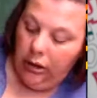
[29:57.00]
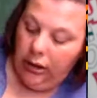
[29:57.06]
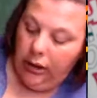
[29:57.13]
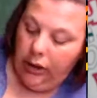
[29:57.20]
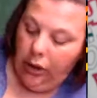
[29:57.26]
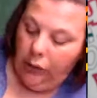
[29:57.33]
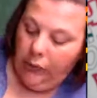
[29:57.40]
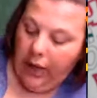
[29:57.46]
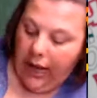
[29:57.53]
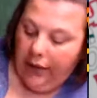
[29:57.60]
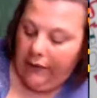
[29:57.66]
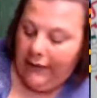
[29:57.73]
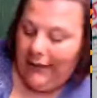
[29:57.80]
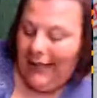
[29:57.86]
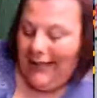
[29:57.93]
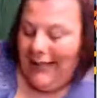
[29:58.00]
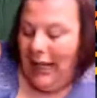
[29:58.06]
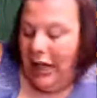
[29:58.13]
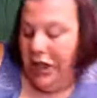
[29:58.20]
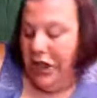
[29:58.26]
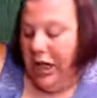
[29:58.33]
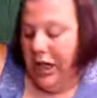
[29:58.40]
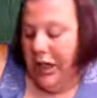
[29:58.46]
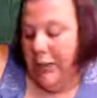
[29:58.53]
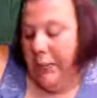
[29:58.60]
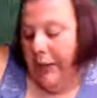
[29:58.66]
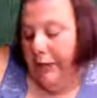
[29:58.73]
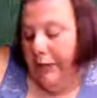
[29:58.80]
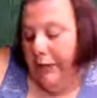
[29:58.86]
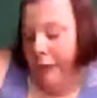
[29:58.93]
now since I changed
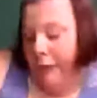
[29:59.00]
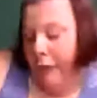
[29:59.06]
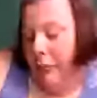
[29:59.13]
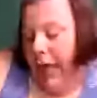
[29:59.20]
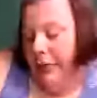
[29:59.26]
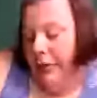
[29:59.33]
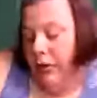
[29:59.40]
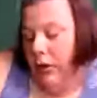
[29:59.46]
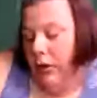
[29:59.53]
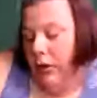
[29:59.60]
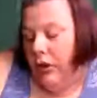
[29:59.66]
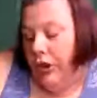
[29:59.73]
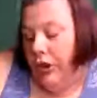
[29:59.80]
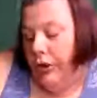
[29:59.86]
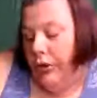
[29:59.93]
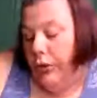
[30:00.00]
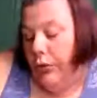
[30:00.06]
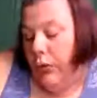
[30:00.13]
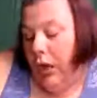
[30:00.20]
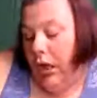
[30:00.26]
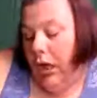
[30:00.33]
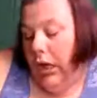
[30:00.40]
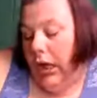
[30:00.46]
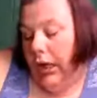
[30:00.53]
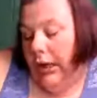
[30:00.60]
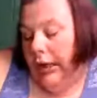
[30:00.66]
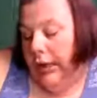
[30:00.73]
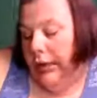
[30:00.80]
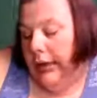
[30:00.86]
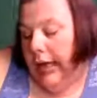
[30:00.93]
my format though to
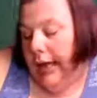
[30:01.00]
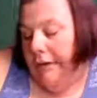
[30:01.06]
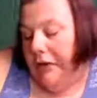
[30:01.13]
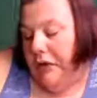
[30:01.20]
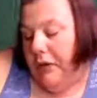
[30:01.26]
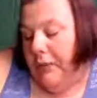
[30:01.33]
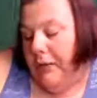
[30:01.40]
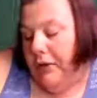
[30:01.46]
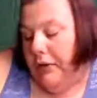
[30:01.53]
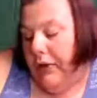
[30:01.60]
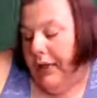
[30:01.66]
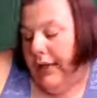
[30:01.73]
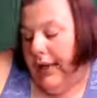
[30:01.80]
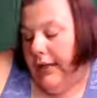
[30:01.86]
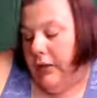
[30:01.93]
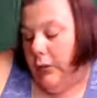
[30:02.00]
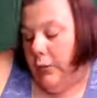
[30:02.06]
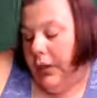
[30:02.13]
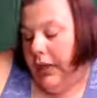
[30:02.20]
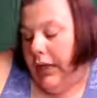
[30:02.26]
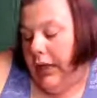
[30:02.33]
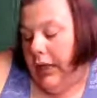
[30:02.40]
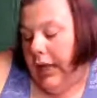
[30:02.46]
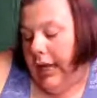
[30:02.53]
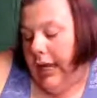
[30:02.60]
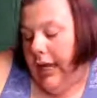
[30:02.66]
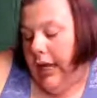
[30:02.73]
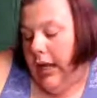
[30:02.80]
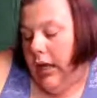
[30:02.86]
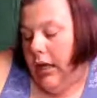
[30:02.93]
live streams 3 days a week,
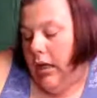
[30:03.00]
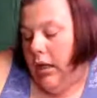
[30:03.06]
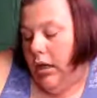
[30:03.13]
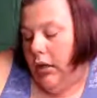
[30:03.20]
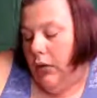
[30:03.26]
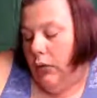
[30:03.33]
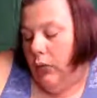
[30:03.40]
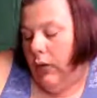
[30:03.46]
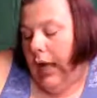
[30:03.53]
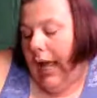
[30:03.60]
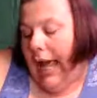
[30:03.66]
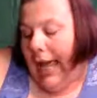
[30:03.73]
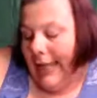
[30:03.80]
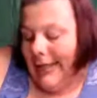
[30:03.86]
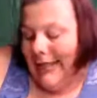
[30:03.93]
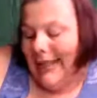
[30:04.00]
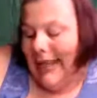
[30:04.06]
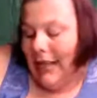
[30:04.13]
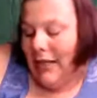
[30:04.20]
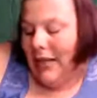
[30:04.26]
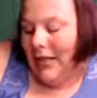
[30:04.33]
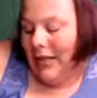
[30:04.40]
and as of the end